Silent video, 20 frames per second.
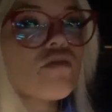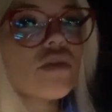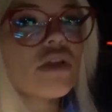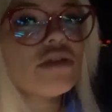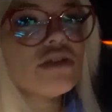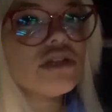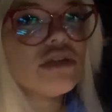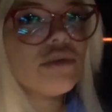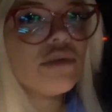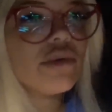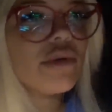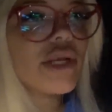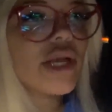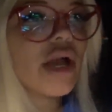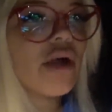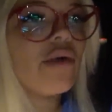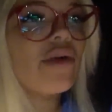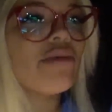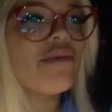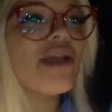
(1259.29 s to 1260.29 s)
Does anyone want to
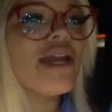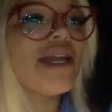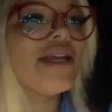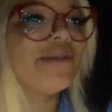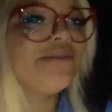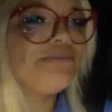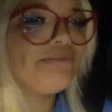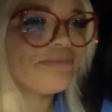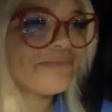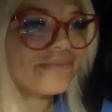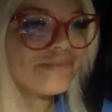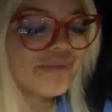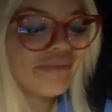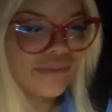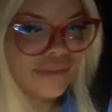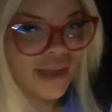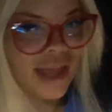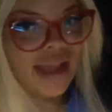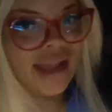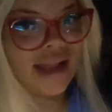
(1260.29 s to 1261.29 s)
go with me?
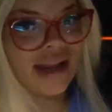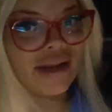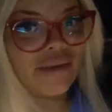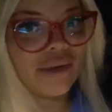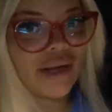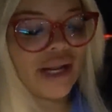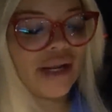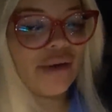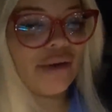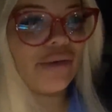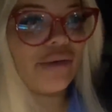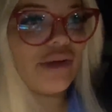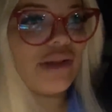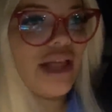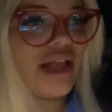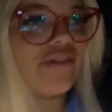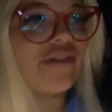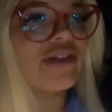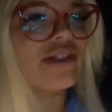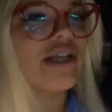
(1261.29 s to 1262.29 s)
Like anyone I know in real
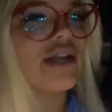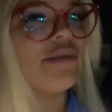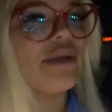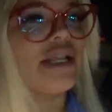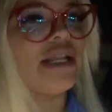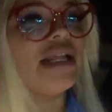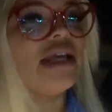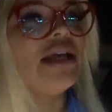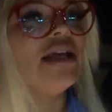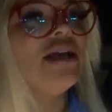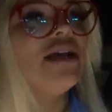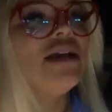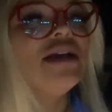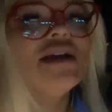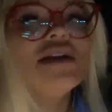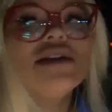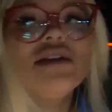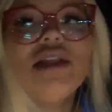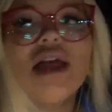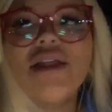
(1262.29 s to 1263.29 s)
life, because I mean,
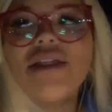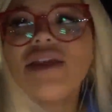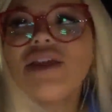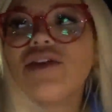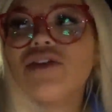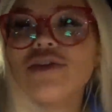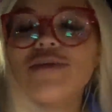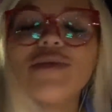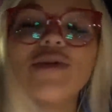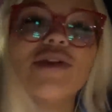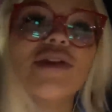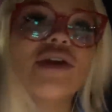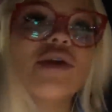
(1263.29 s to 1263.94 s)
nothing creepier